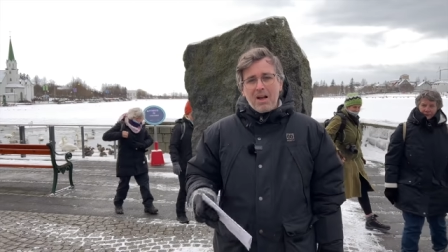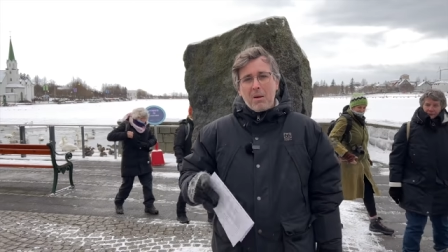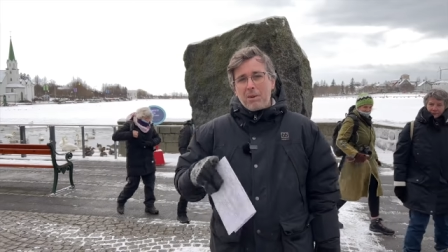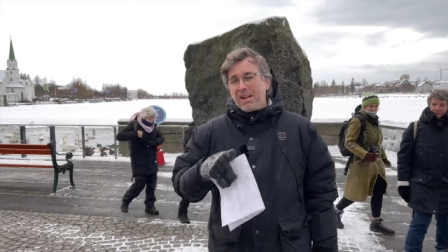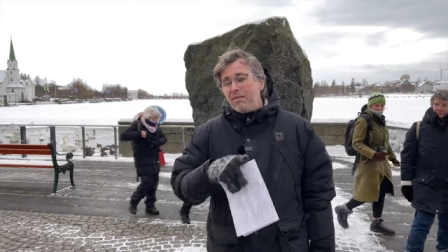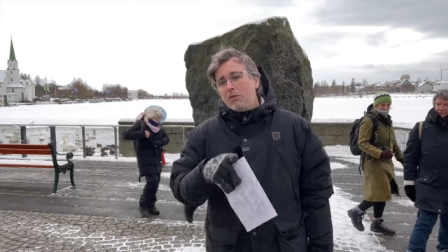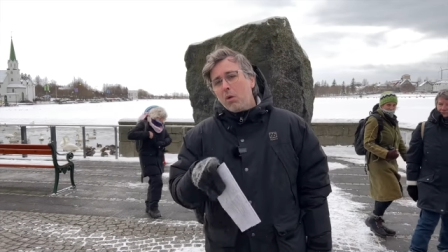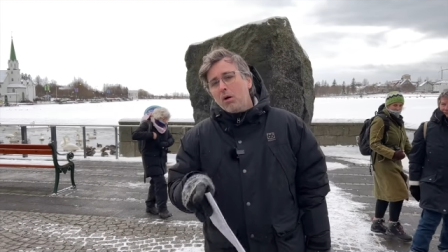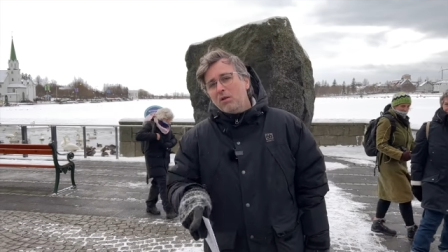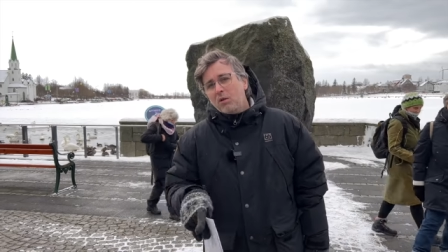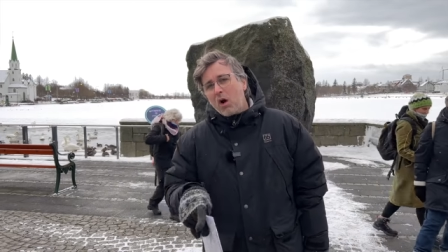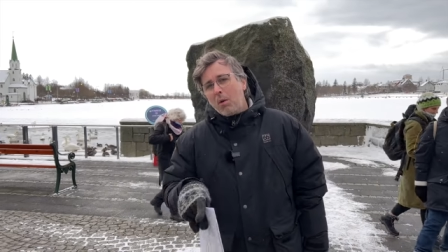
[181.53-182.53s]
But if you
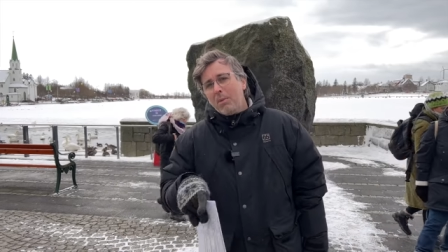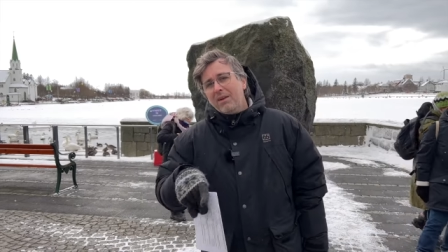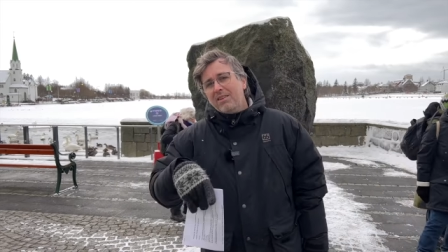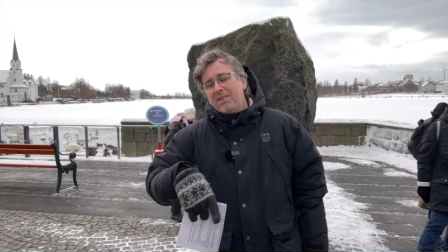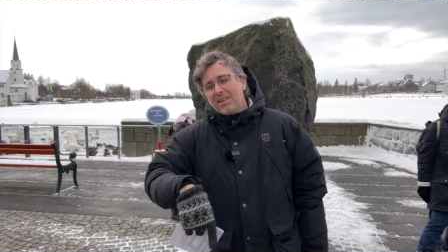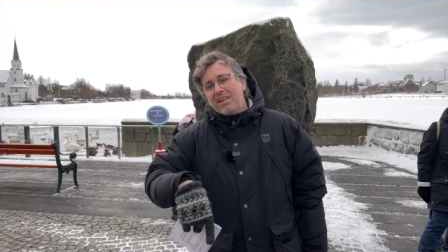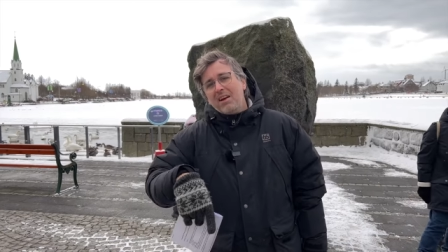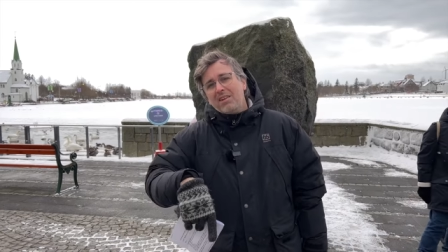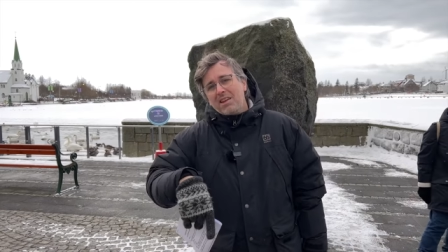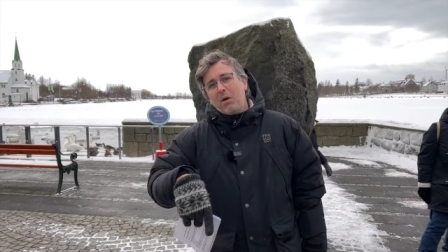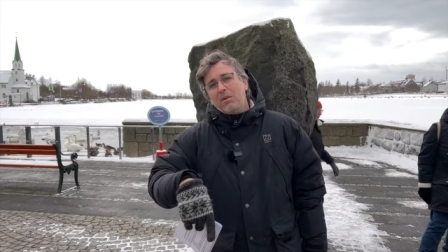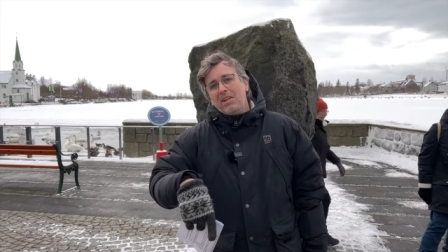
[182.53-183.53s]
want to comment here,
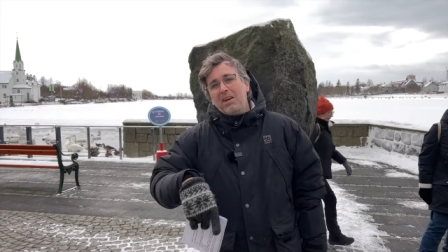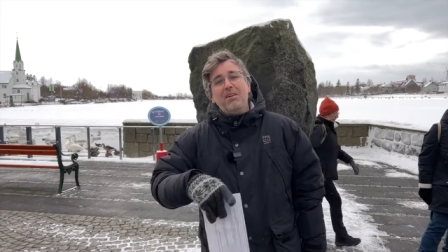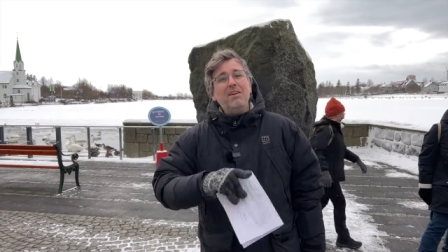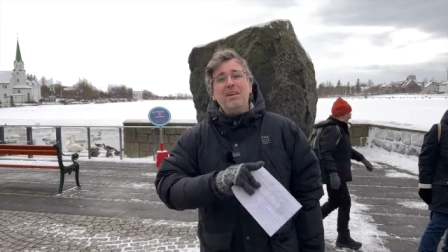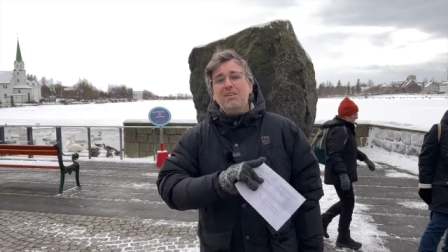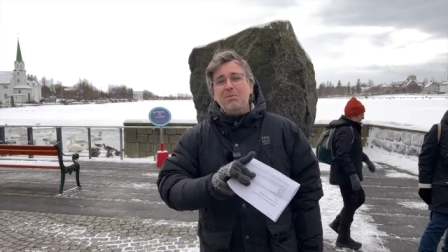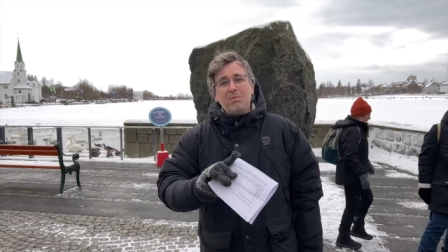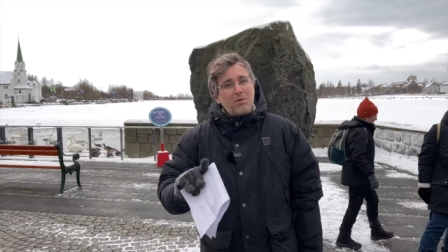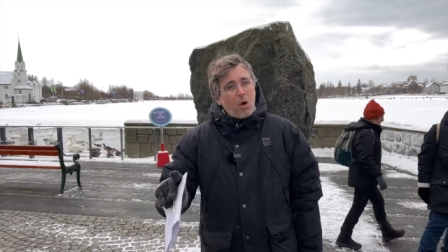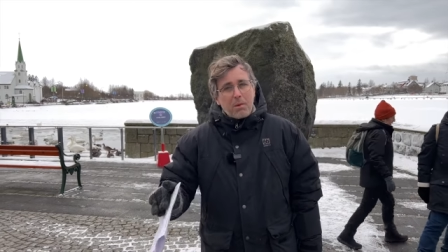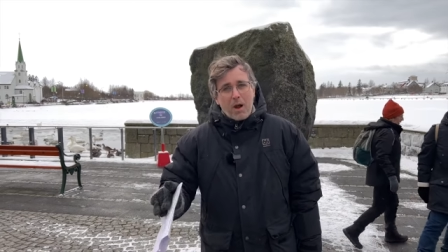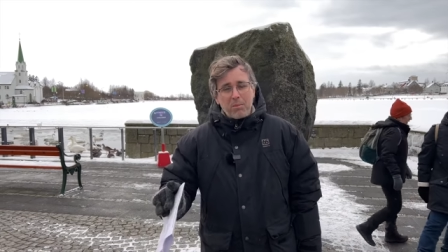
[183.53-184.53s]
down here, it's
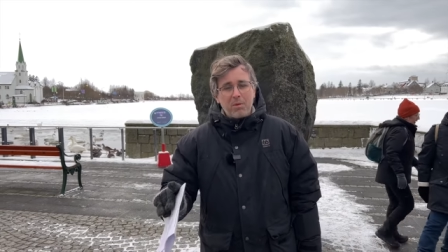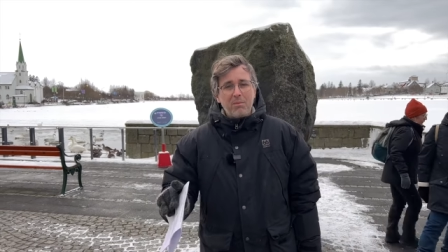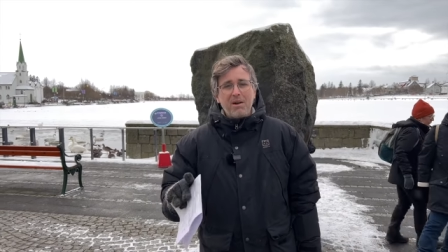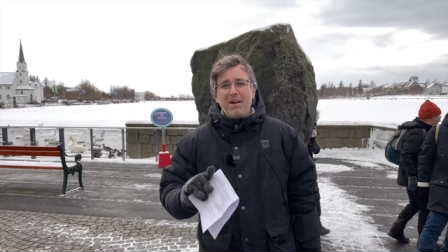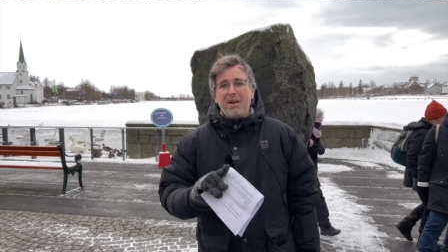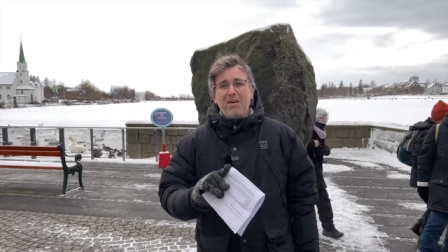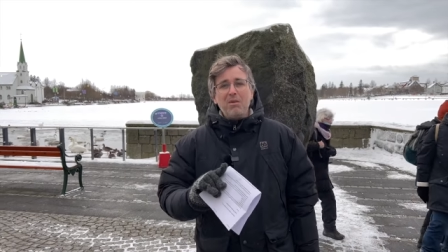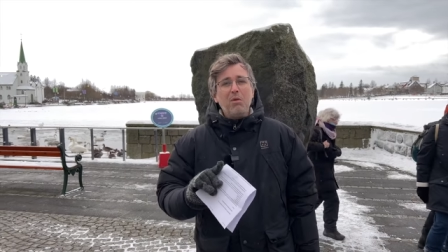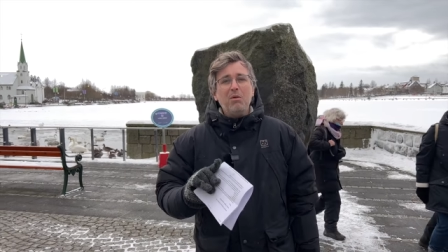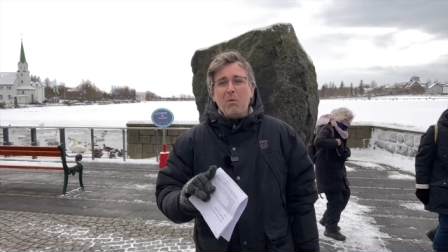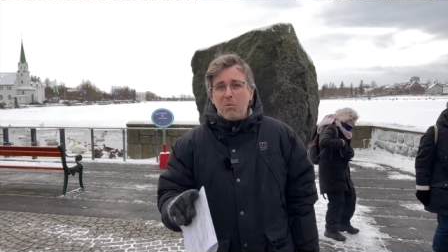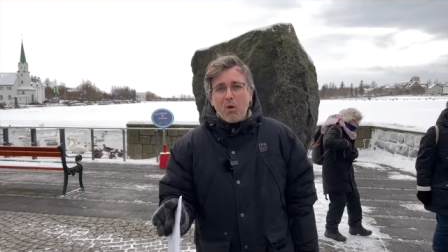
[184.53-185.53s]
no problem. Uh, you will
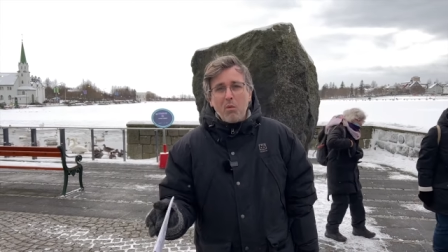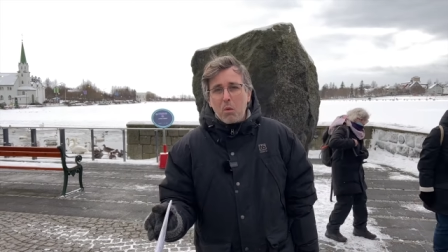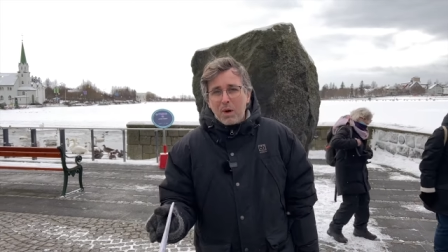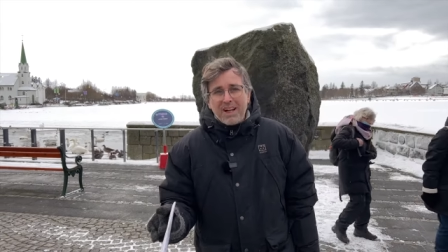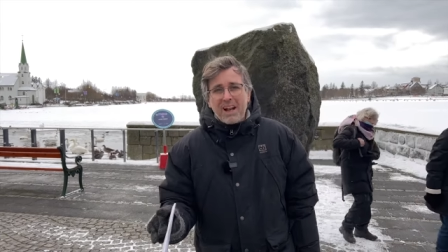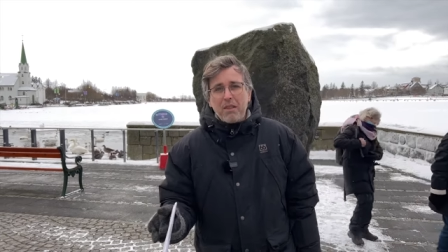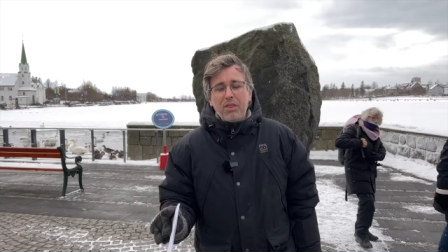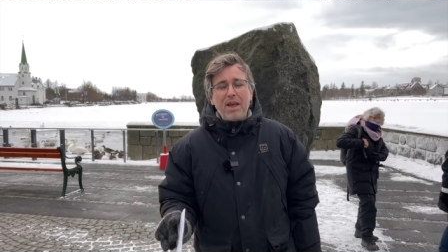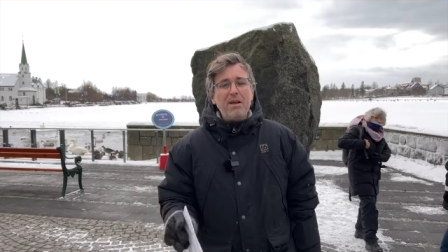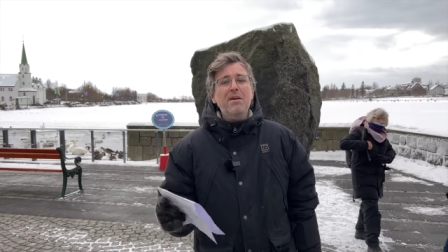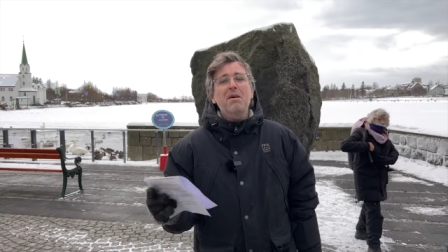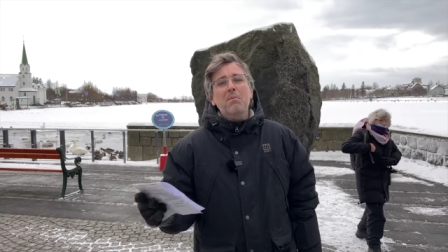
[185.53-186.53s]
not won't win
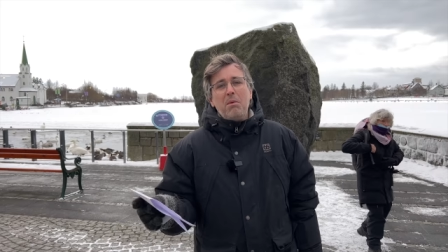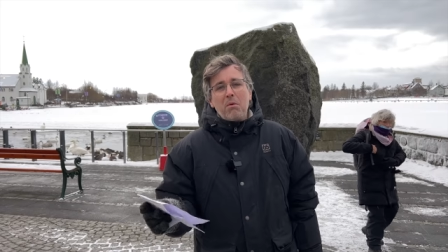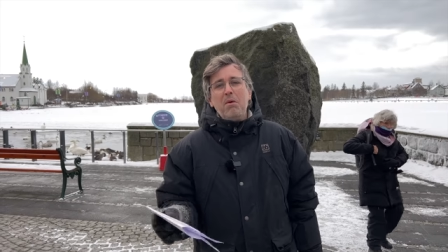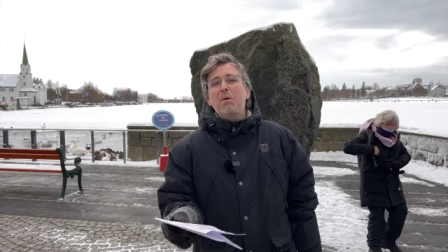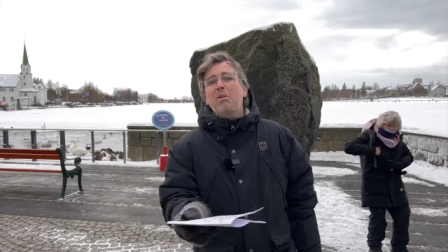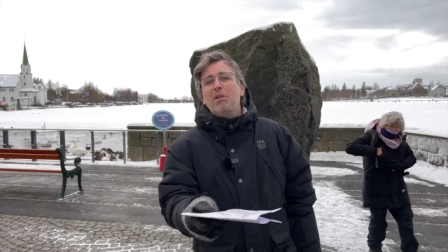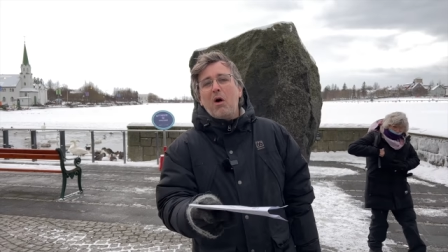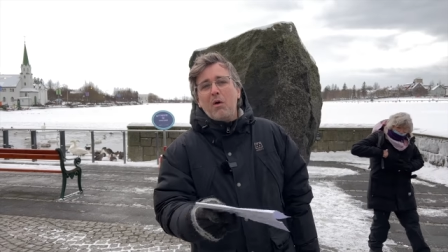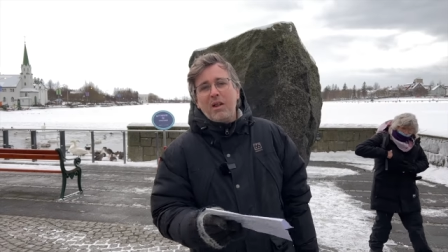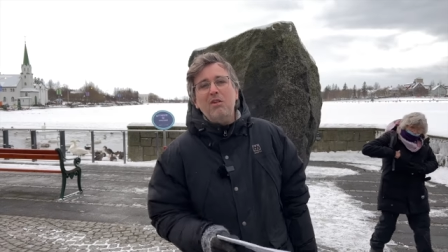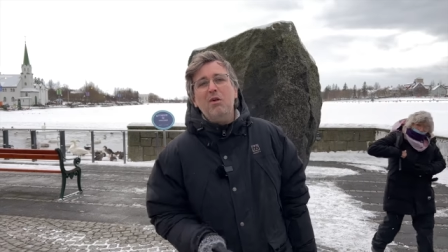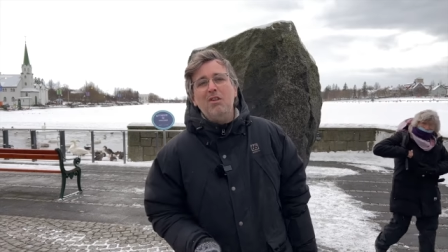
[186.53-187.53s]
anything, but we will know
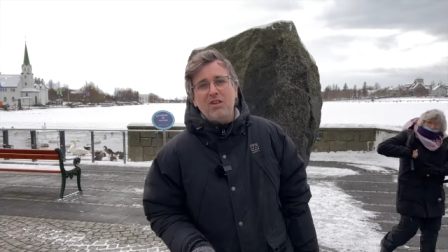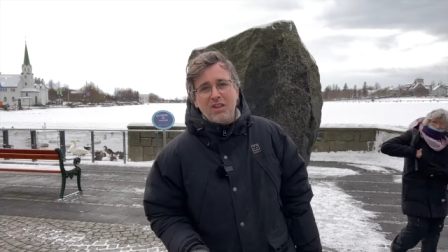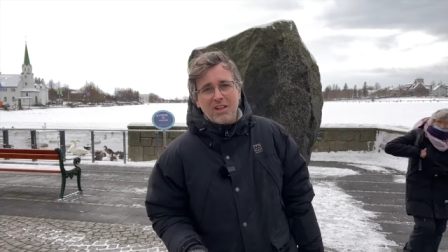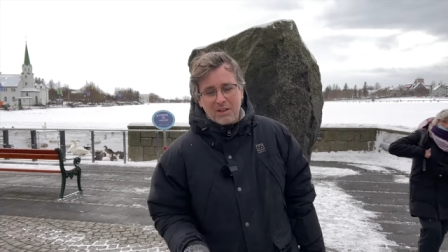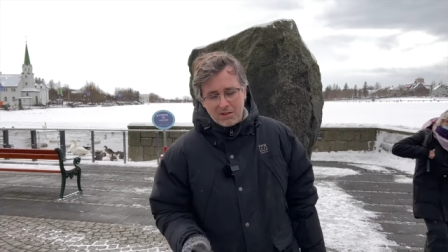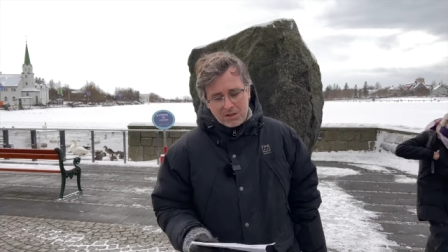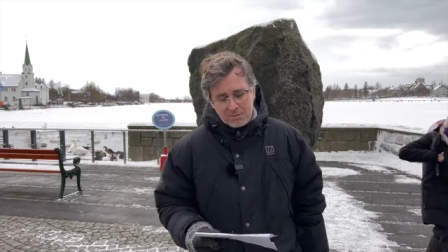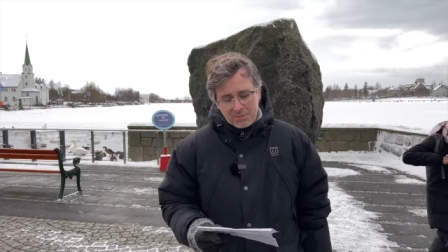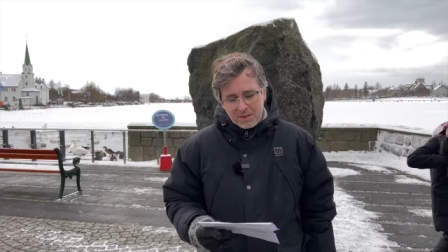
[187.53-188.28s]
that you're a genius.